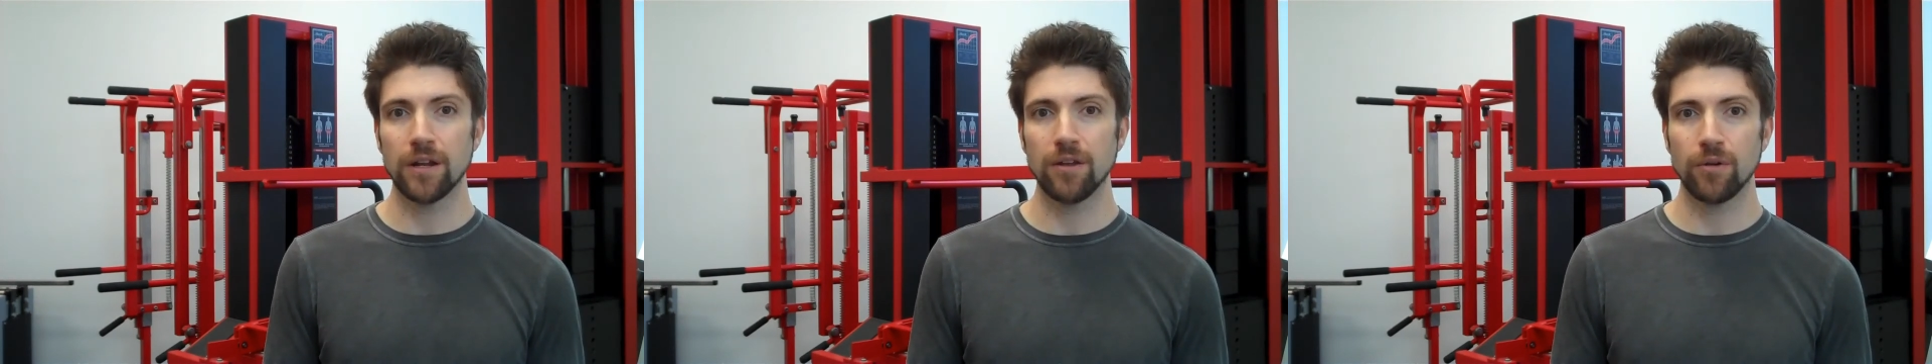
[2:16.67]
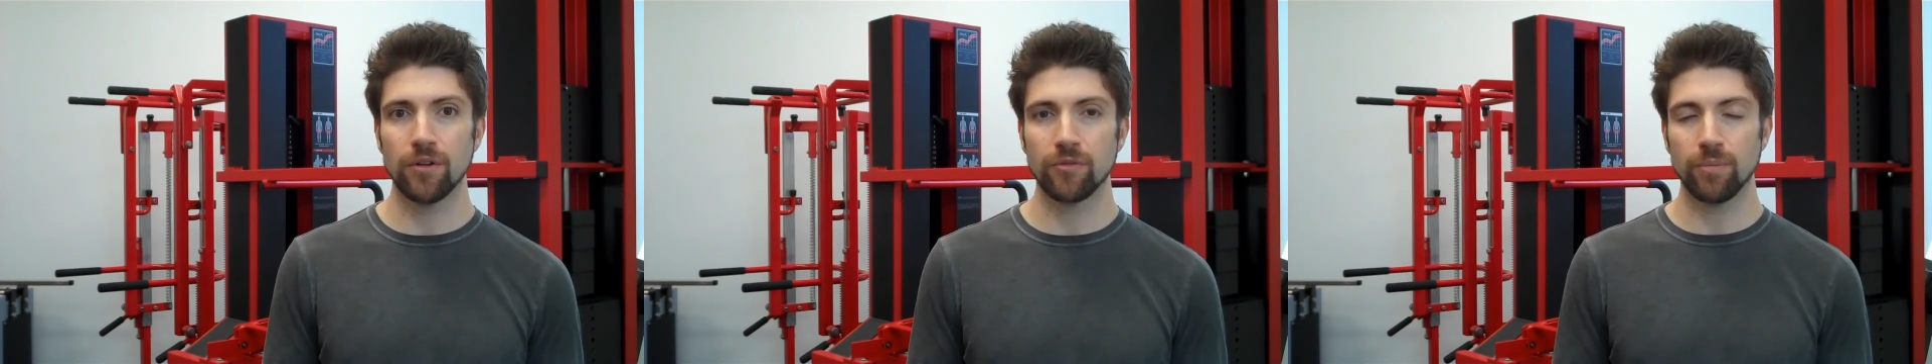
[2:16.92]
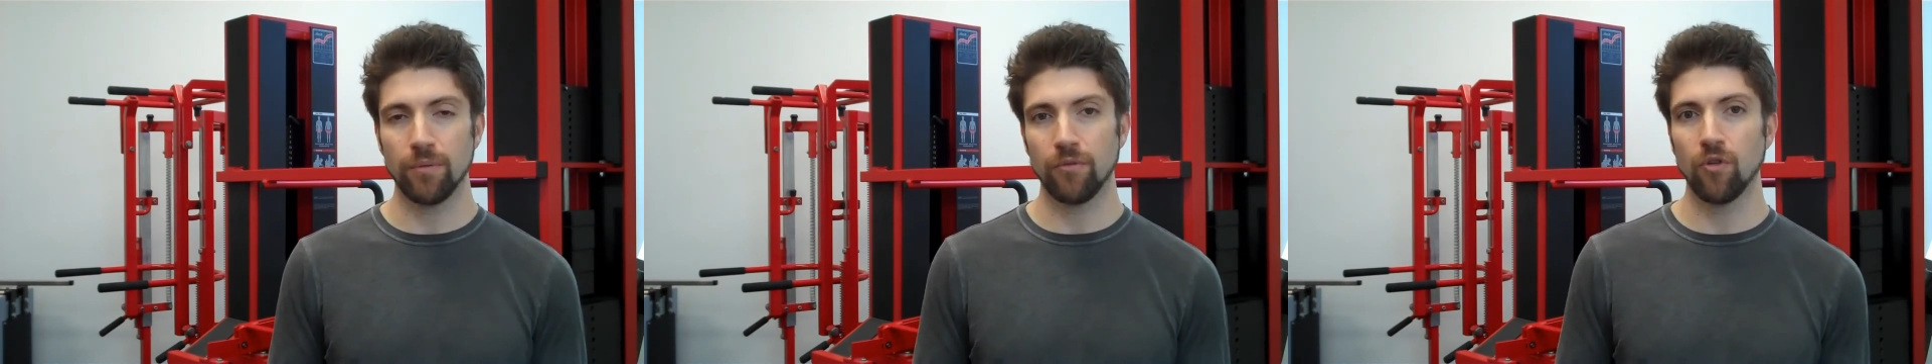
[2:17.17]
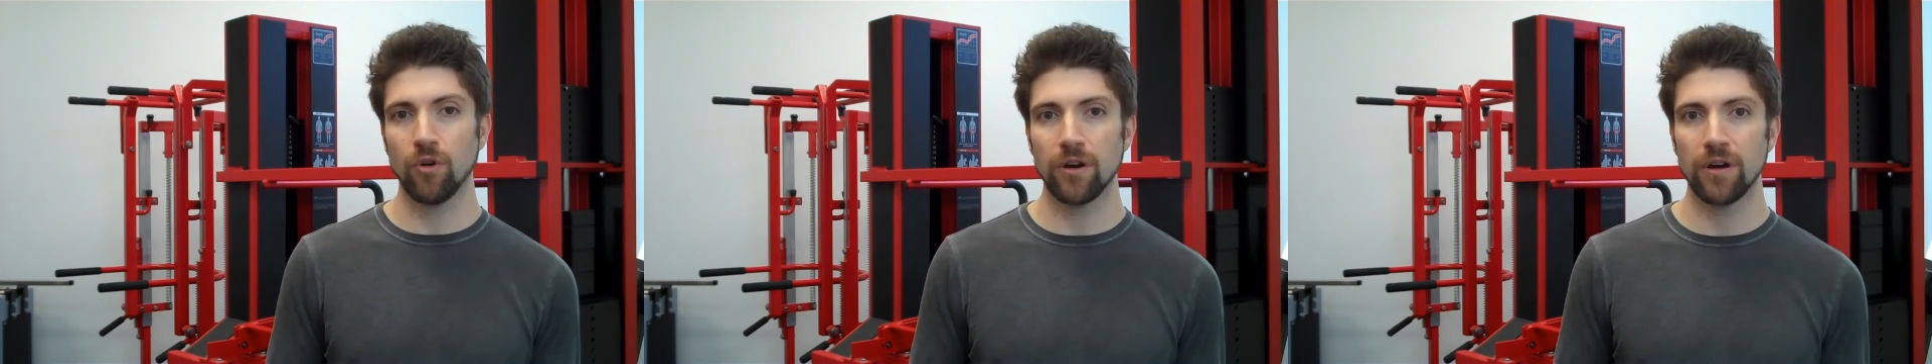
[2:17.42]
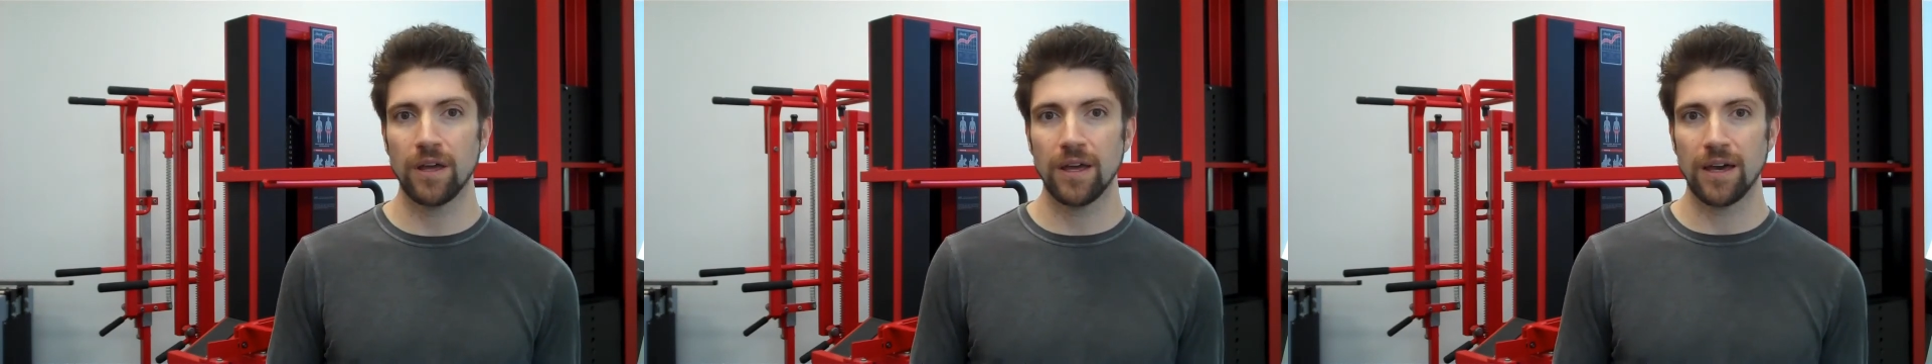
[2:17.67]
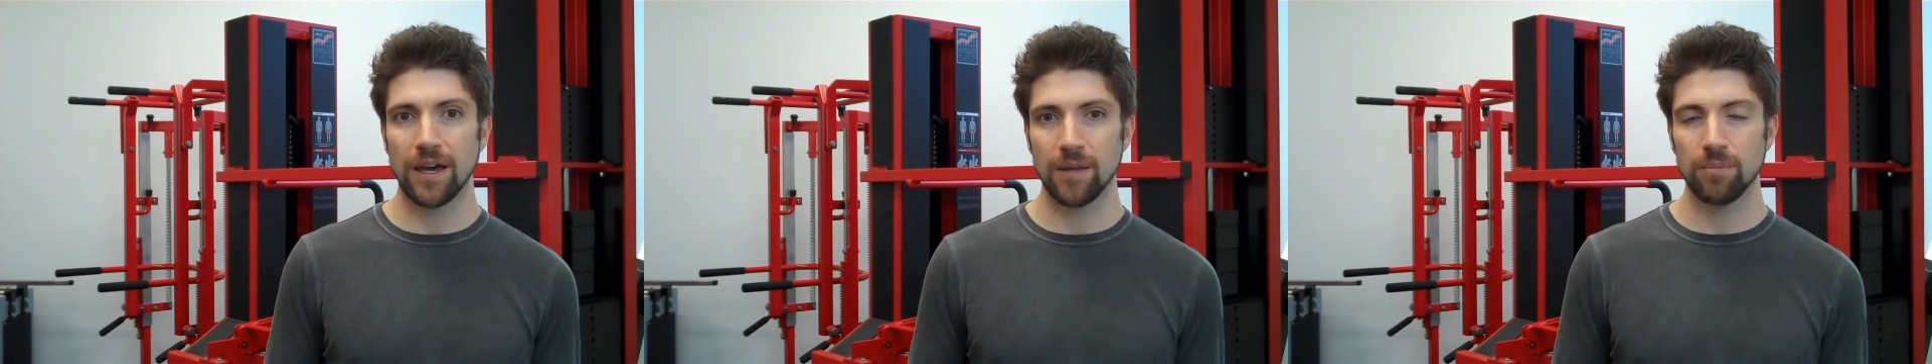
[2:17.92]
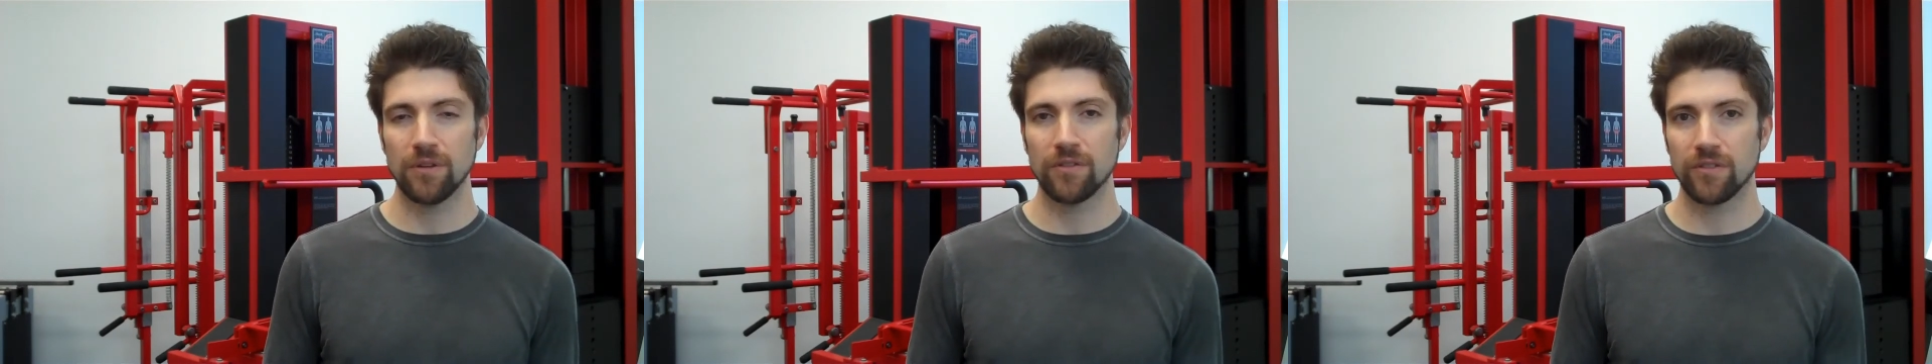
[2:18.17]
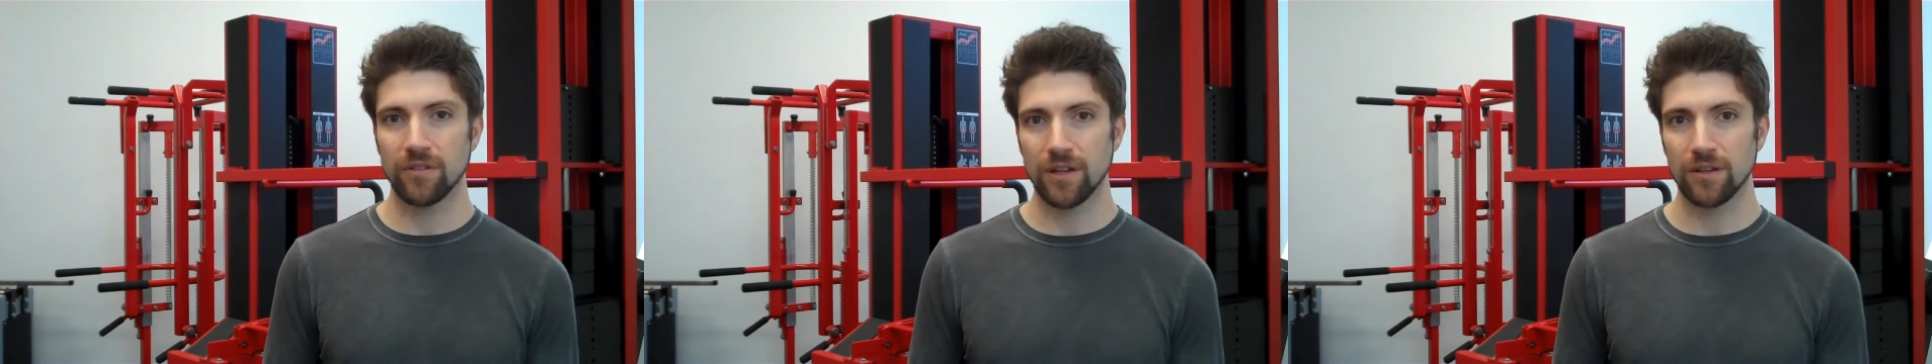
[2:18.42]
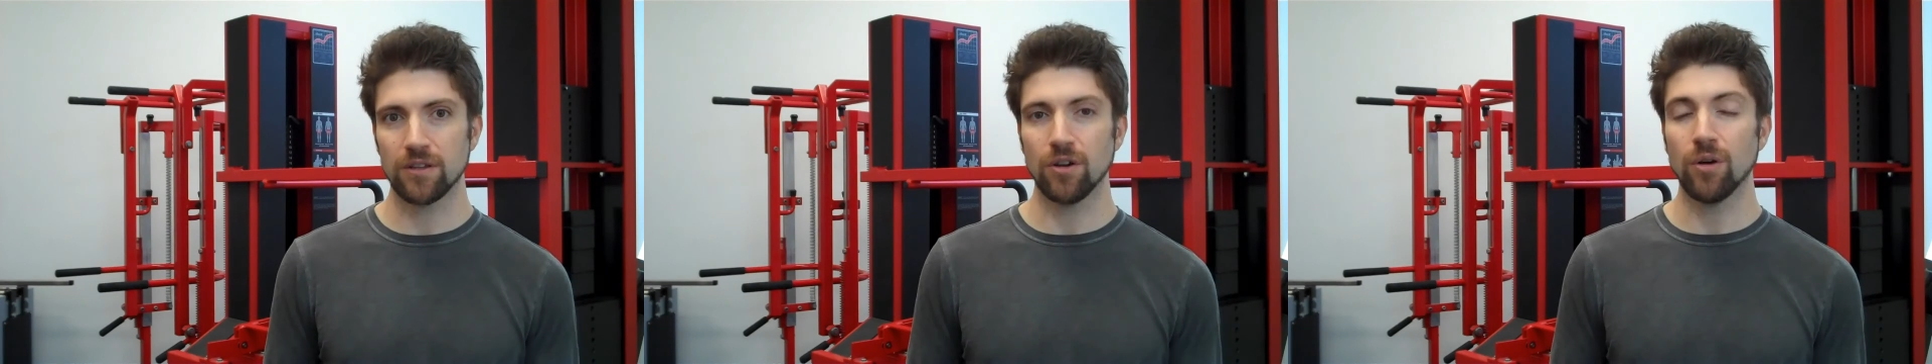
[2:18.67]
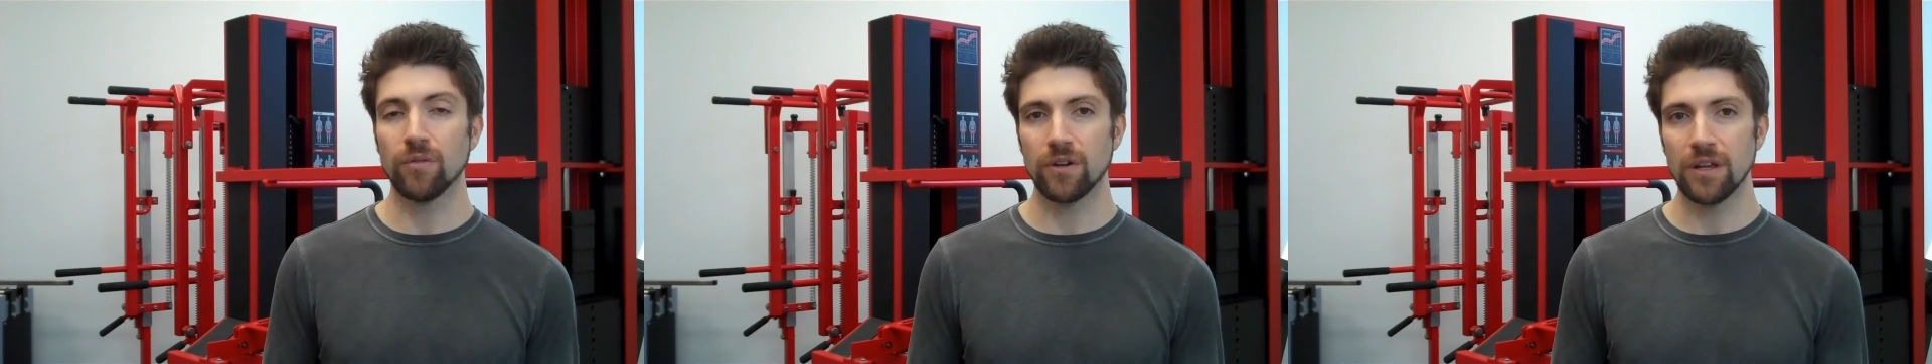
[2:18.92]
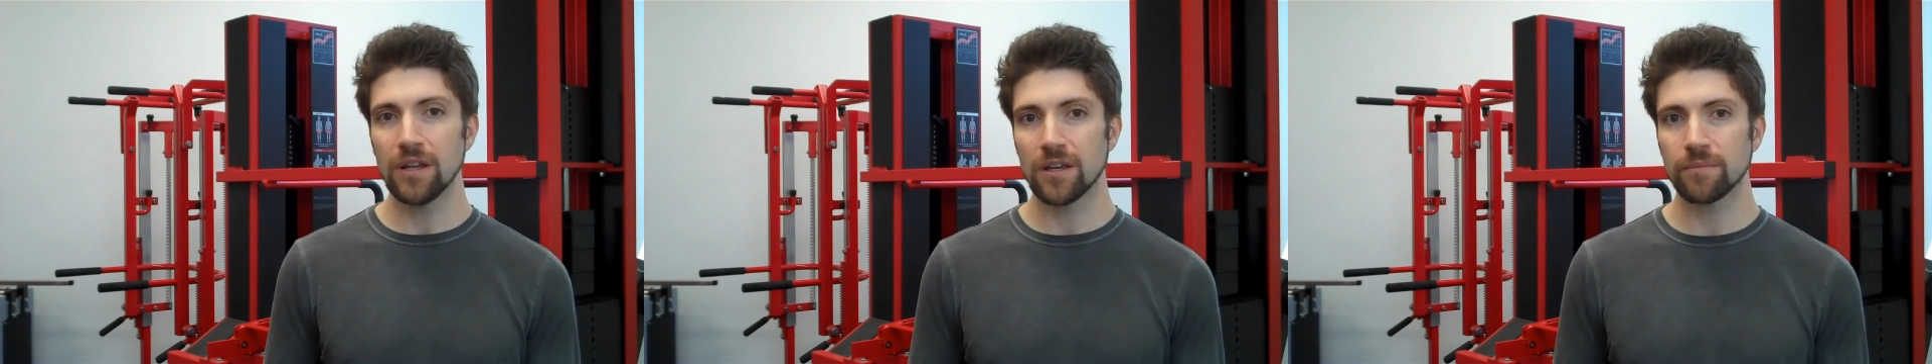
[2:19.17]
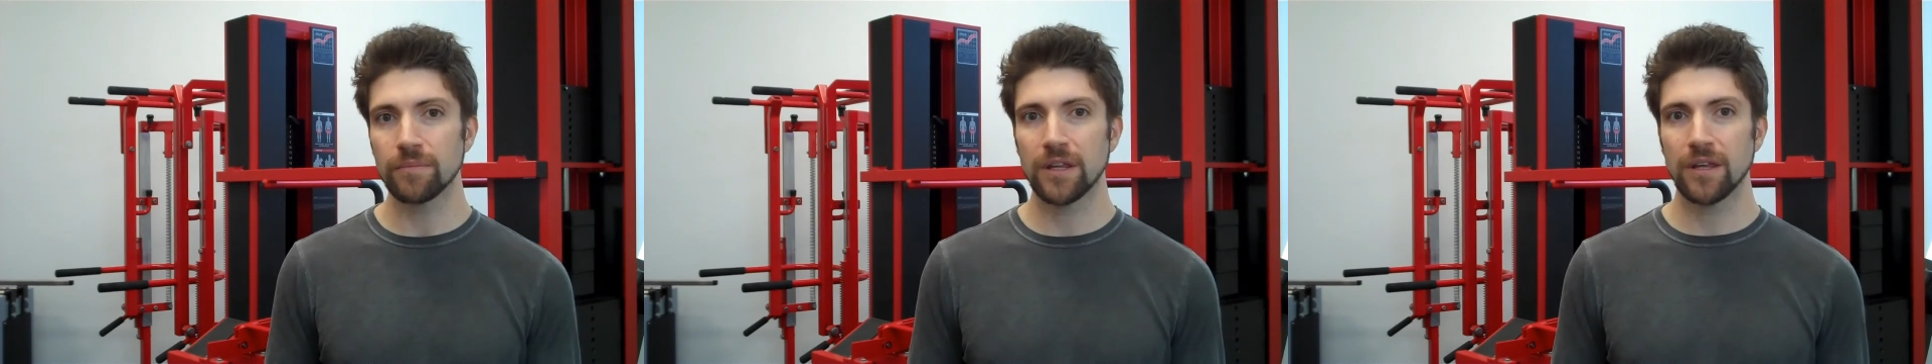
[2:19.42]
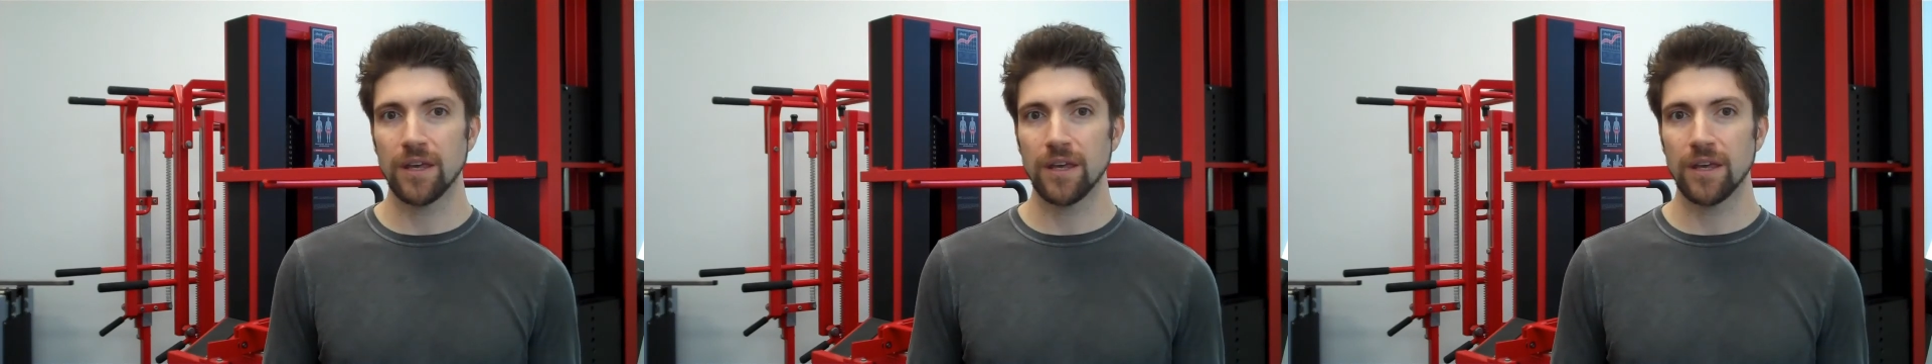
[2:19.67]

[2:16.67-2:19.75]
I noticed before I'd been slightly overeating